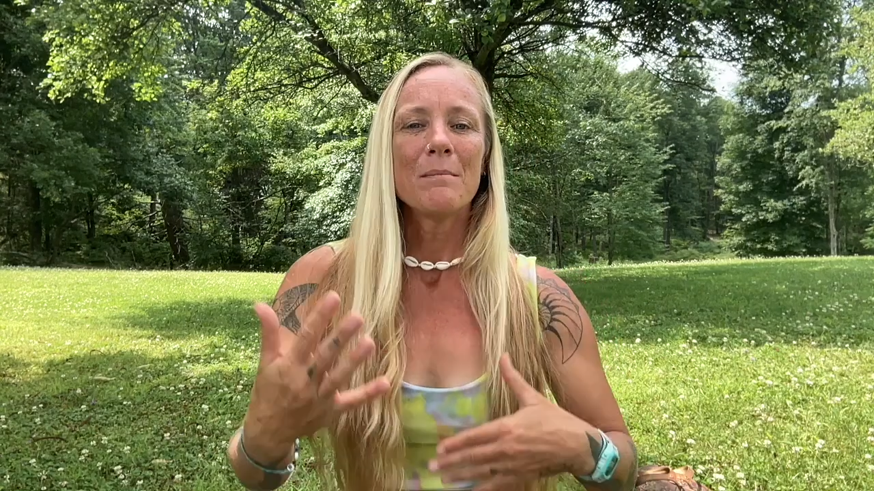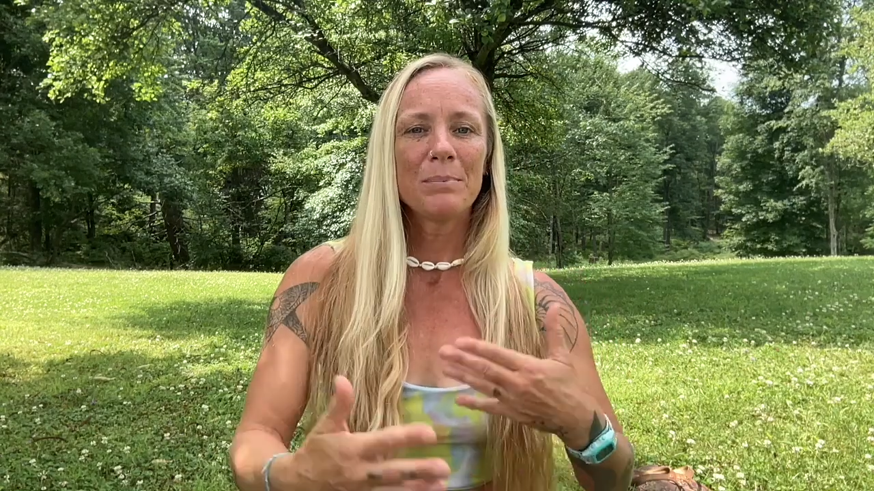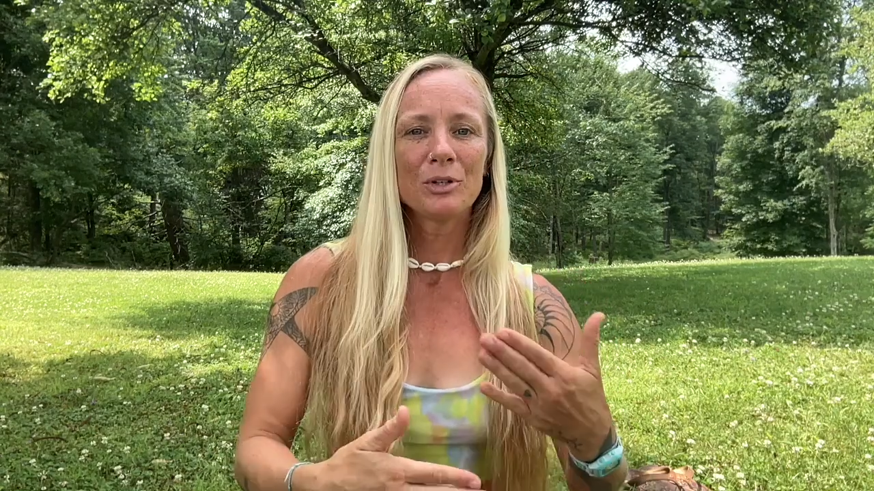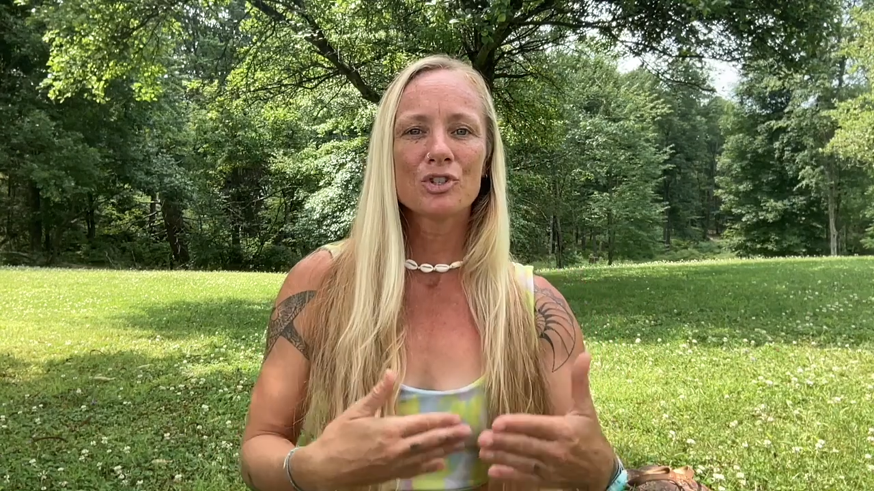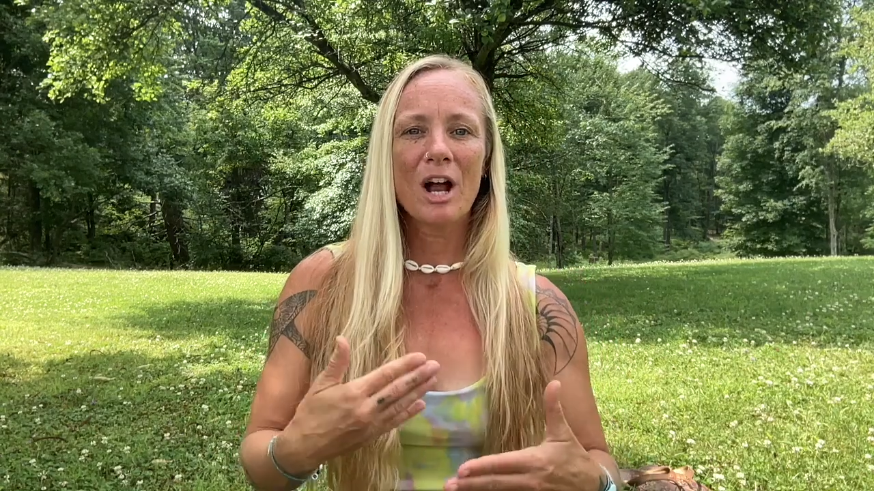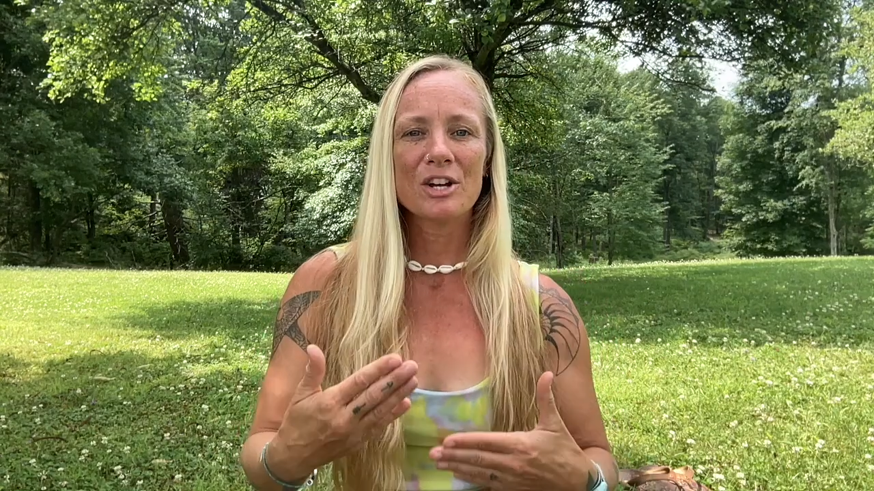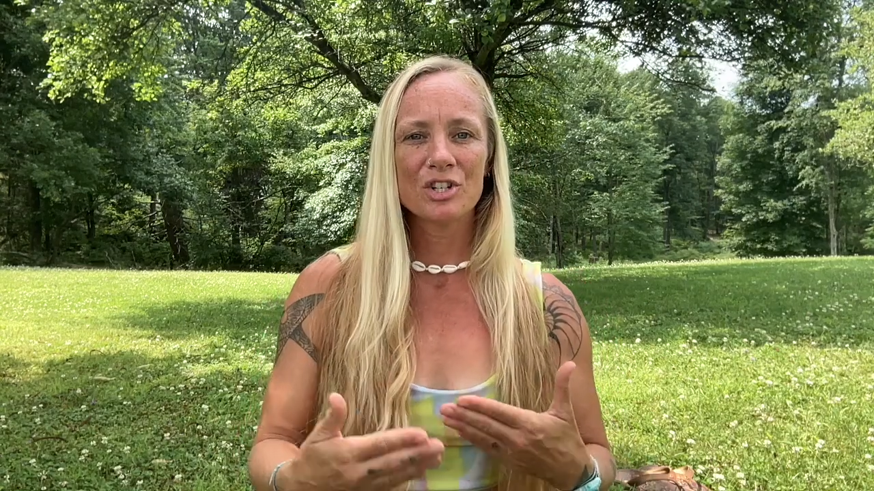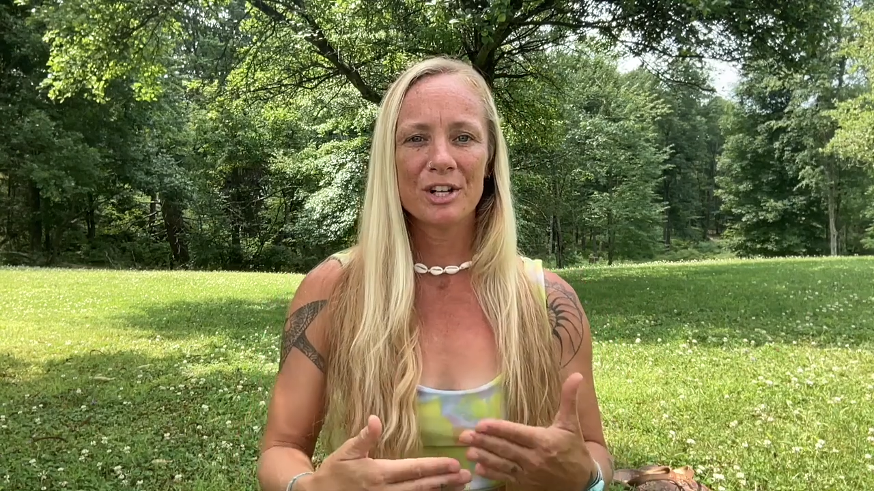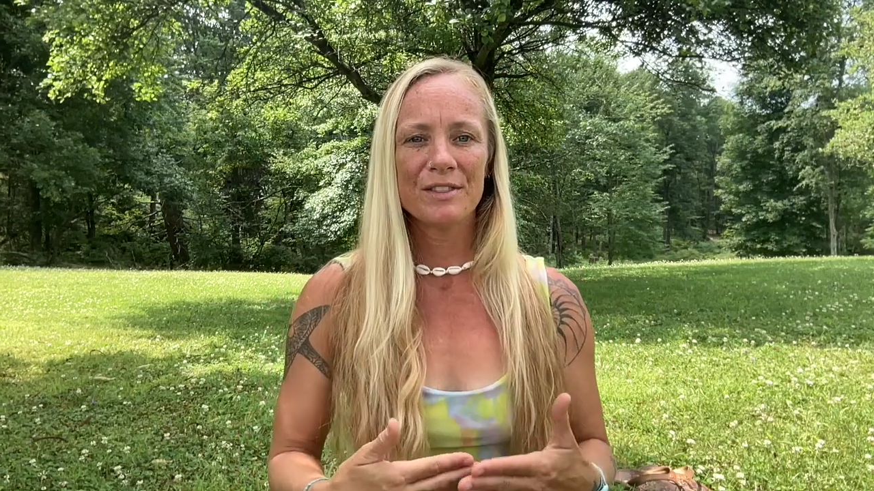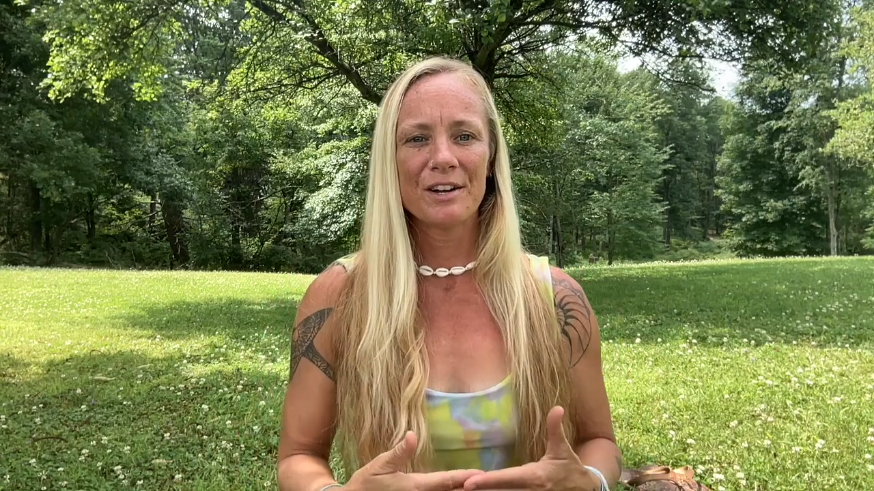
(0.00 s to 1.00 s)
build
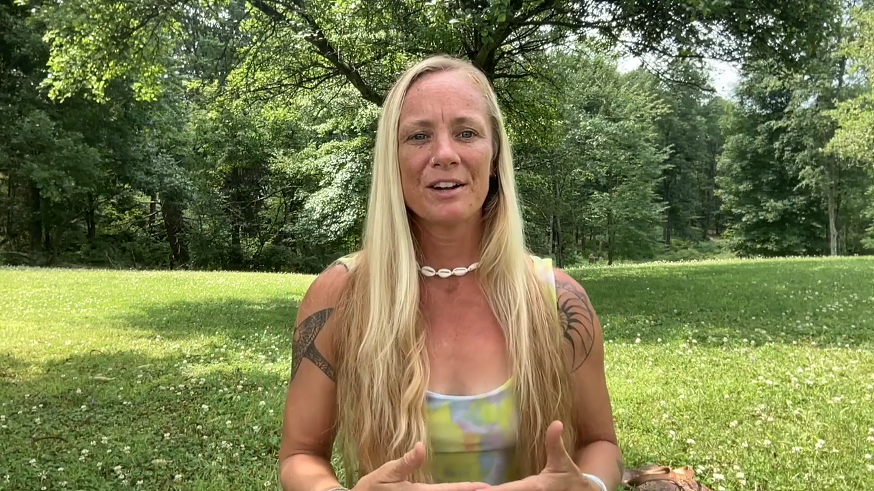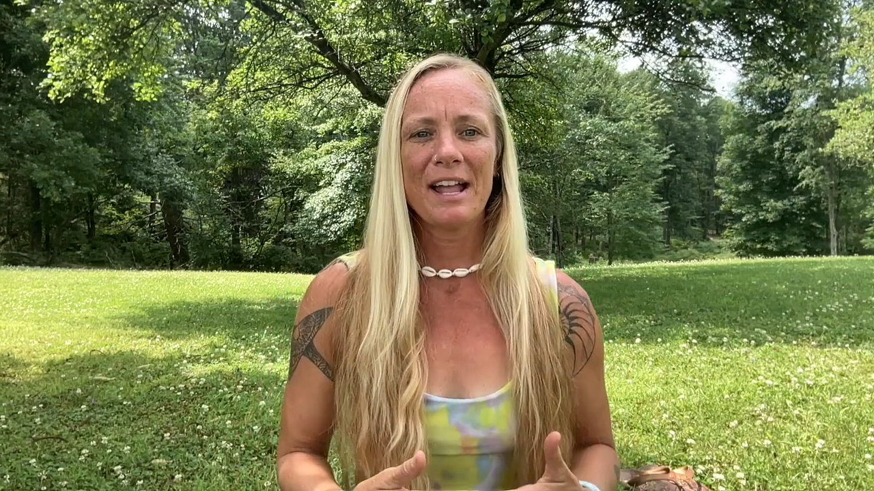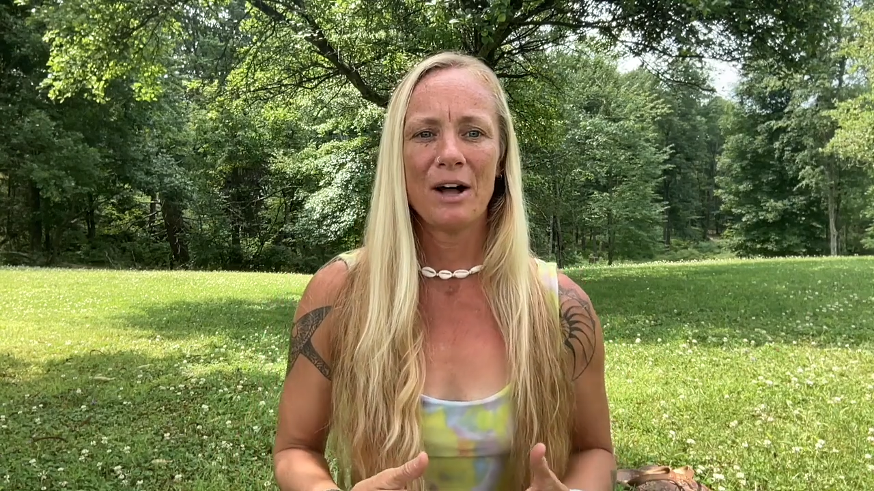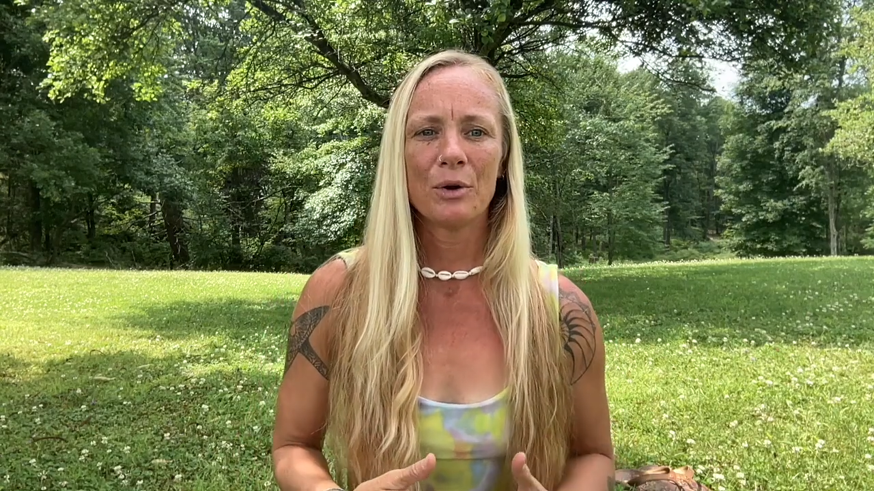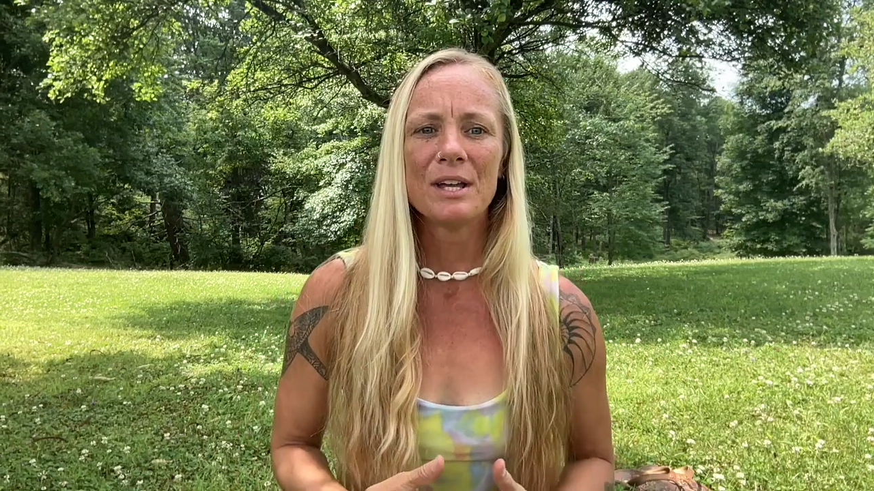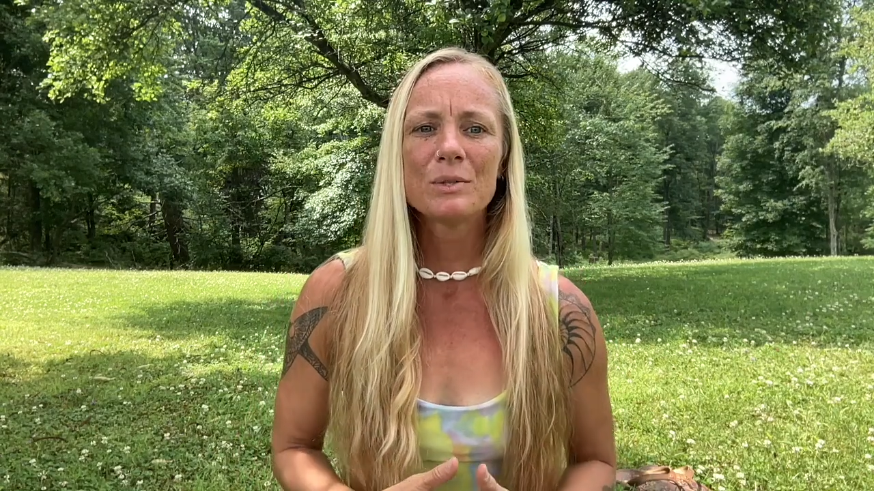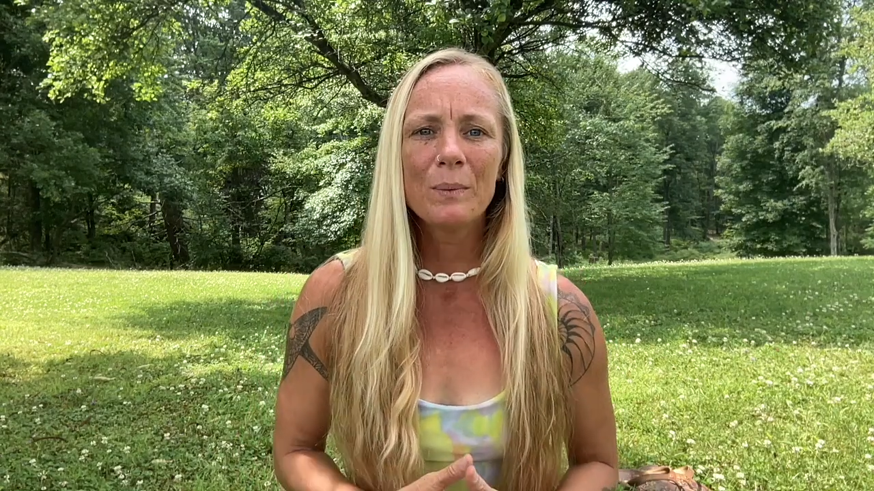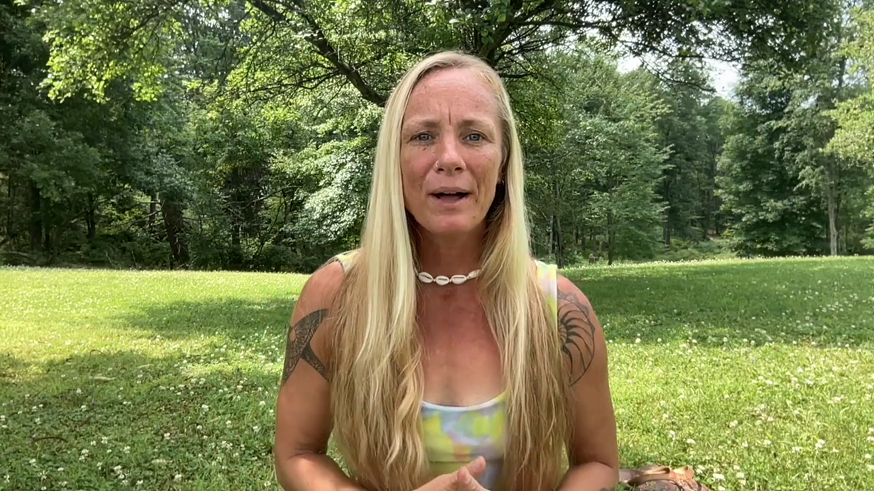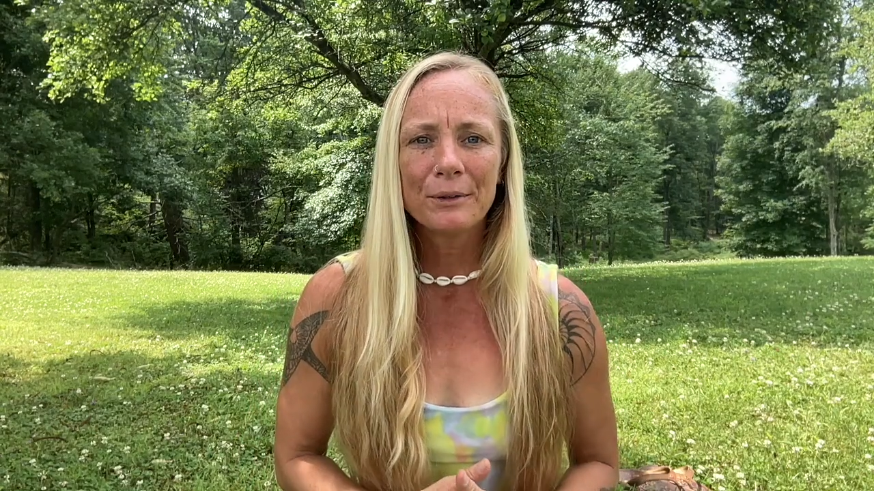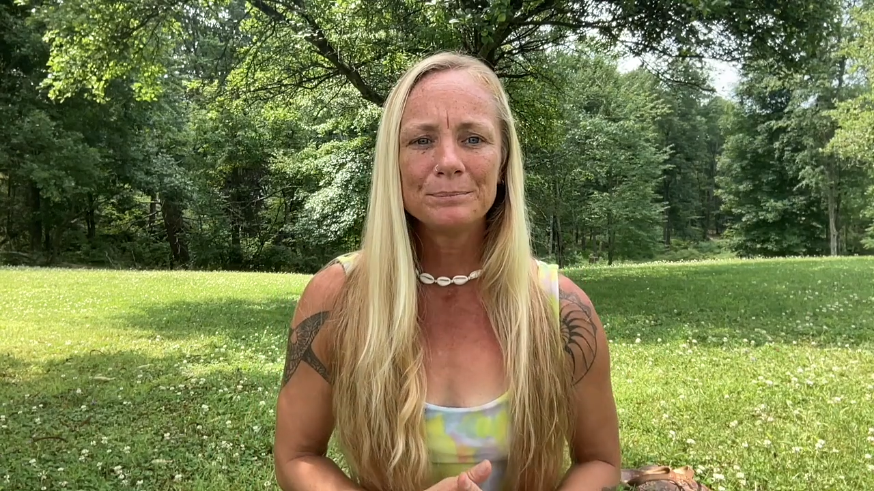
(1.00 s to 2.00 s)
traction on their account as
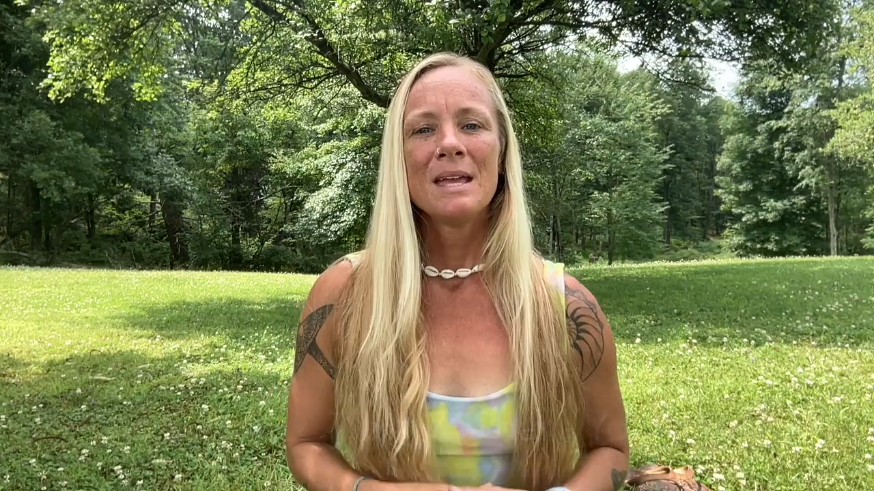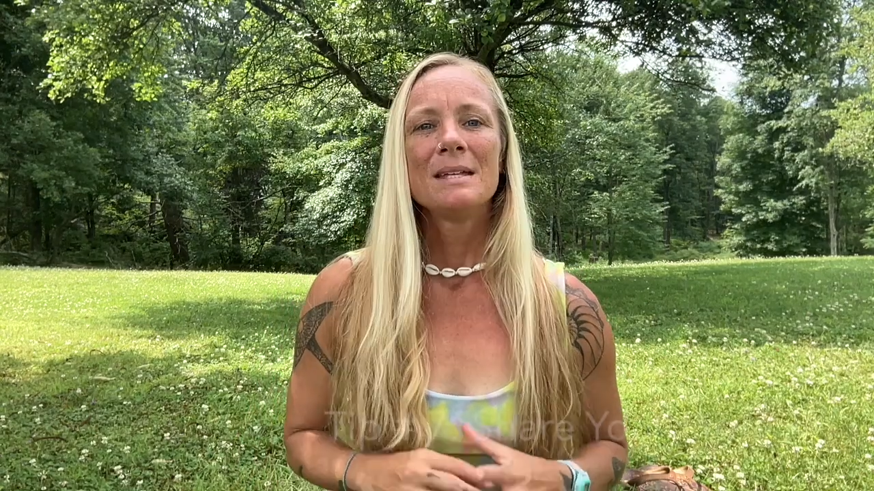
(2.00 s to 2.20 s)
well.